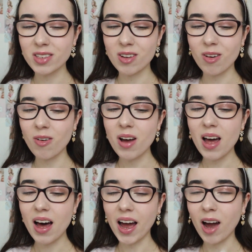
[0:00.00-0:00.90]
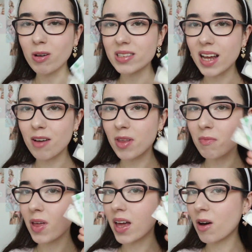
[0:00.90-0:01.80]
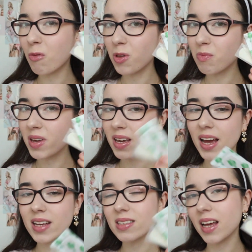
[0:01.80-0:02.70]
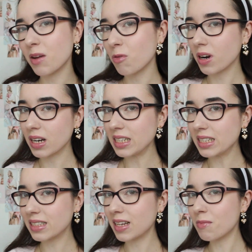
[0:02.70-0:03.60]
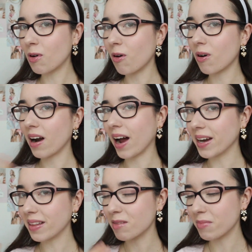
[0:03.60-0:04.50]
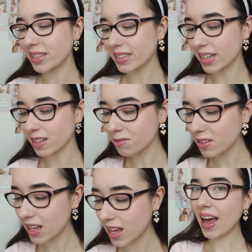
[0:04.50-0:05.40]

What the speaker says: So I always have them with me in case anyone needs them or I need them myself.